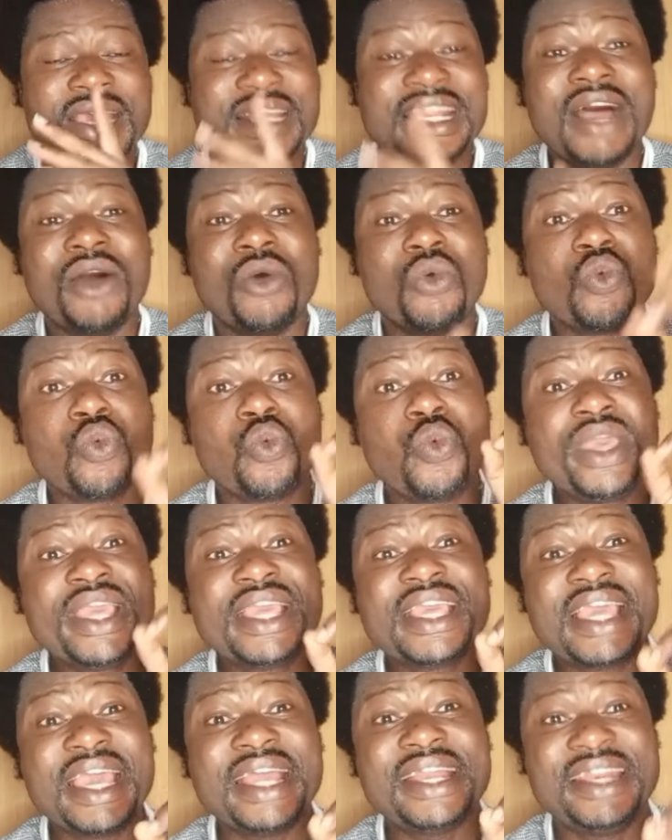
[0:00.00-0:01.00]
Now,
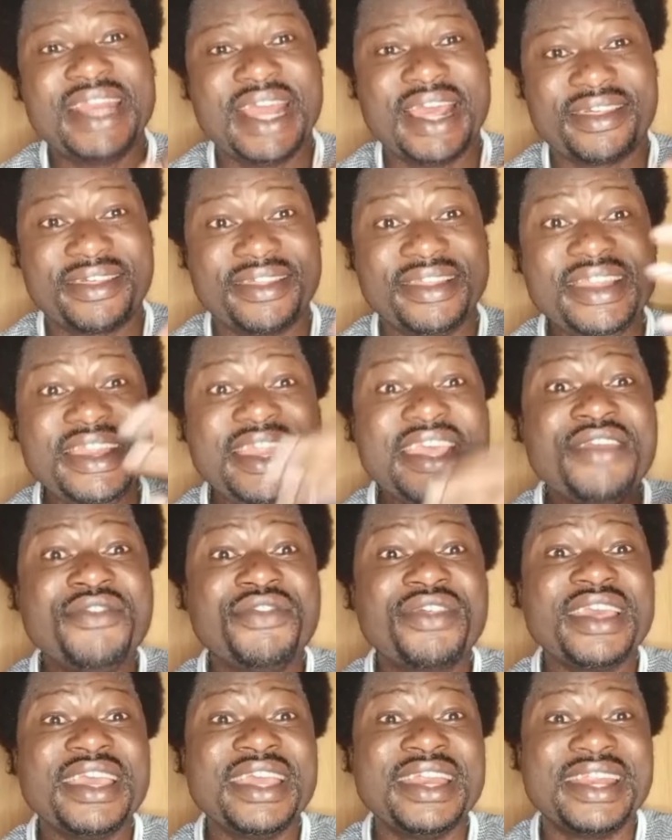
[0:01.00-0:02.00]
wickedness
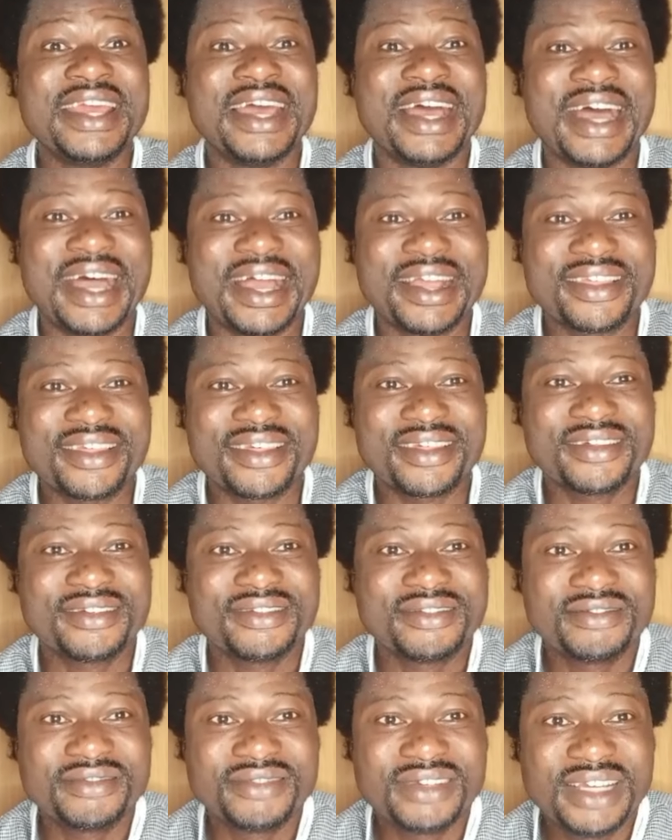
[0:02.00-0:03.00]
lives in the heart.
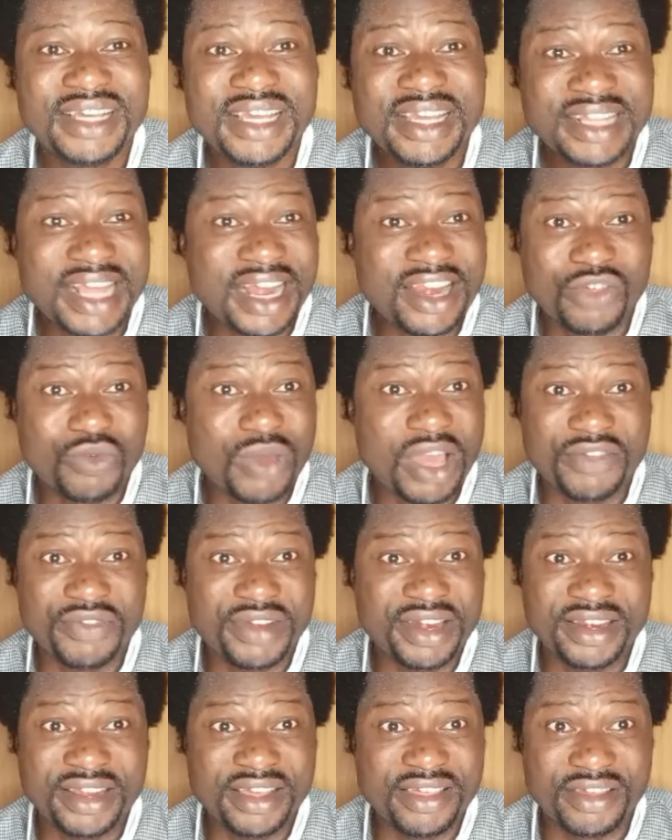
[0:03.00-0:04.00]
That is why it's
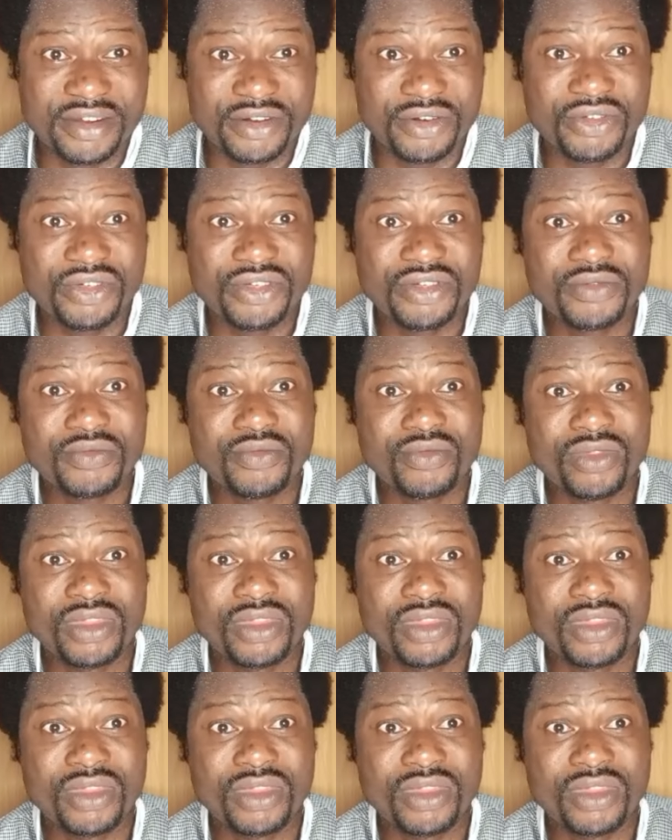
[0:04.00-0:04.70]
very dangerous.